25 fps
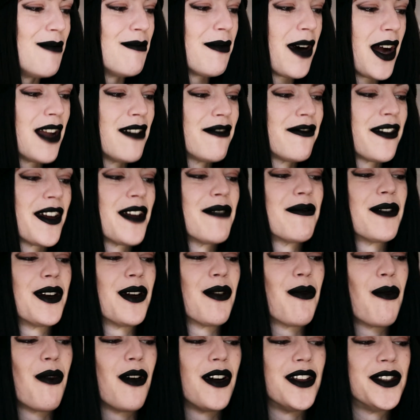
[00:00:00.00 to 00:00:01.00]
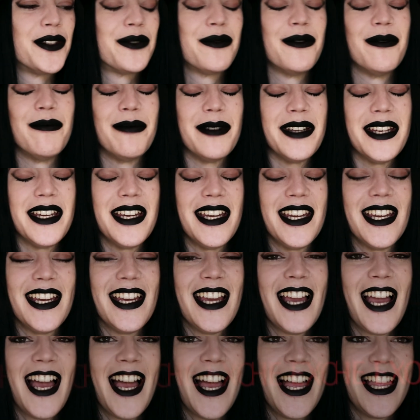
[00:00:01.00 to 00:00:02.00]
my favorite ones would
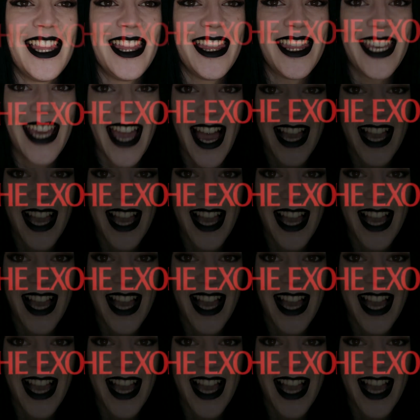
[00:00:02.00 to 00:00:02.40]
be The